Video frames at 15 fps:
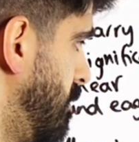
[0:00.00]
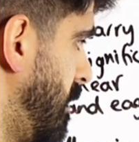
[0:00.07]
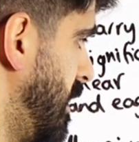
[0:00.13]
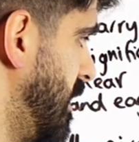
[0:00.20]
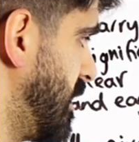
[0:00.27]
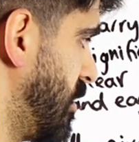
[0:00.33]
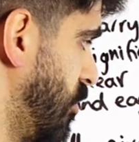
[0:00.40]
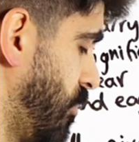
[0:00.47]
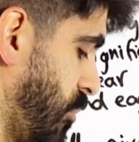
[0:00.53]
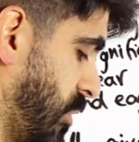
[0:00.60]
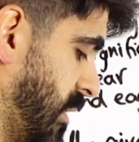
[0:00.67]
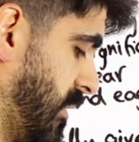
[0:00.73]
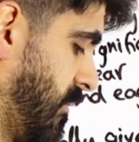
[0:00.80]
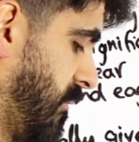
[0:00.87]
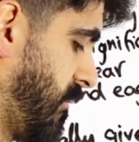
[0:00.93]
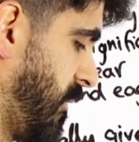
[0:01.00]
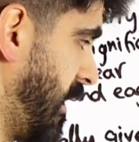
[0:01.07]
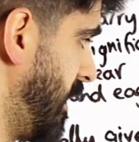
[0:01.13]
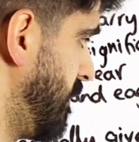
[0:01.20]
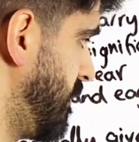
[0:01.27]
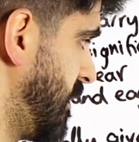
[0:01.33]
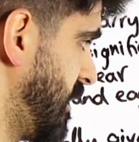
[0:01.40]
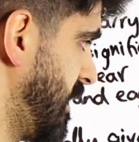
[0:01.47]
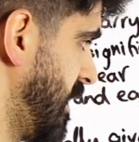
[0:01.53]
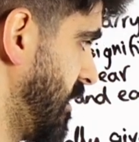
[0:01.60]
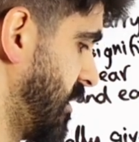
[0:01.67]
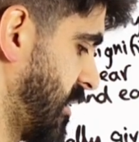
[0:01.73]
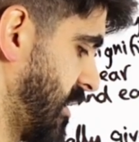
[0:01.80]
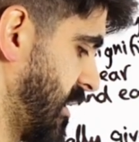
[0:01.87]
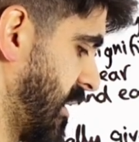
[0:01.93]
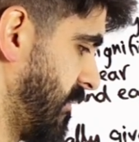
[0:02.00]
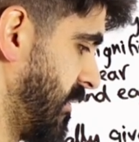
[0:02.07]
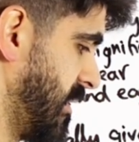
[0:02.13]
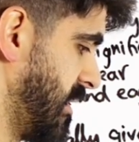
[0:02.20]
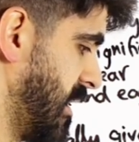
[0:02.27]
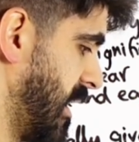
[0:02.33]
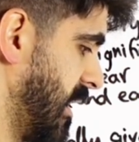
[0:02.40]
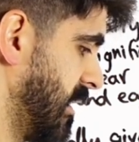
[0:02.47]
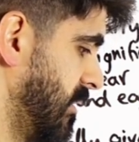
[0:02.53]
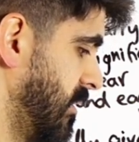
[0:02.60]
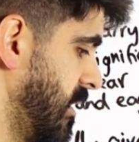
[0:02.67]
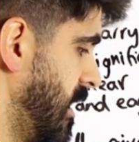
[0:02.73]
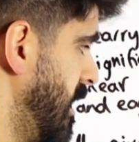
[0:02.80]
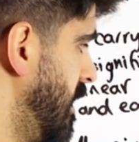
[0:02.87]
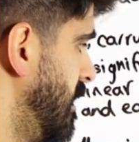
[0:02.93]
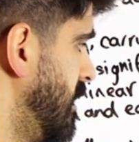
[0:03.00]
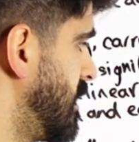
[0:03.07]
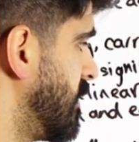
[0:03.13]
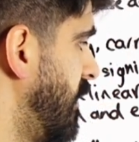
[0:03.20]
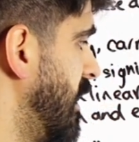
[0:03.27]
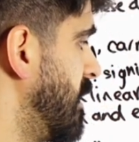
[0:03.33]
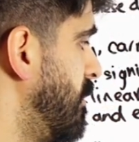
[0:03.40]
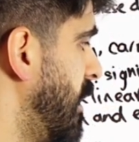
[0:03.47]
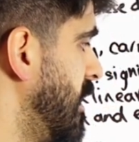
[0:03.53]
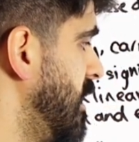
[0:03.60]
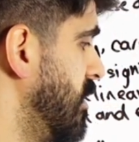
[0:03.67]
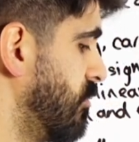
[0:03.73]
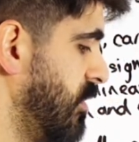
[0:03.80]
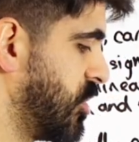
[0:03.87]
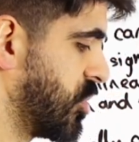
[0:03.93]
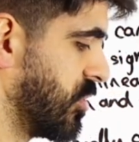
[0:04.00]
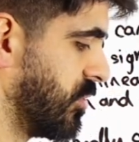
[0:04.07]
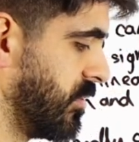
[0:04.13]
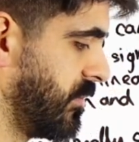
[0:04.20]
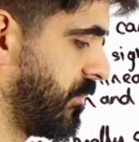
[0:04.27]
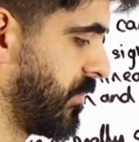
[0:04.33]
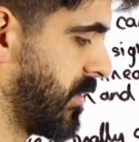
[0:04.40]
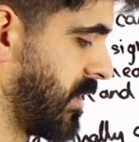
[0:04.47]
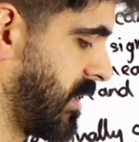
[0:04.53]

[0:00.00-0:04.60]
minus 0.5679 divided by the original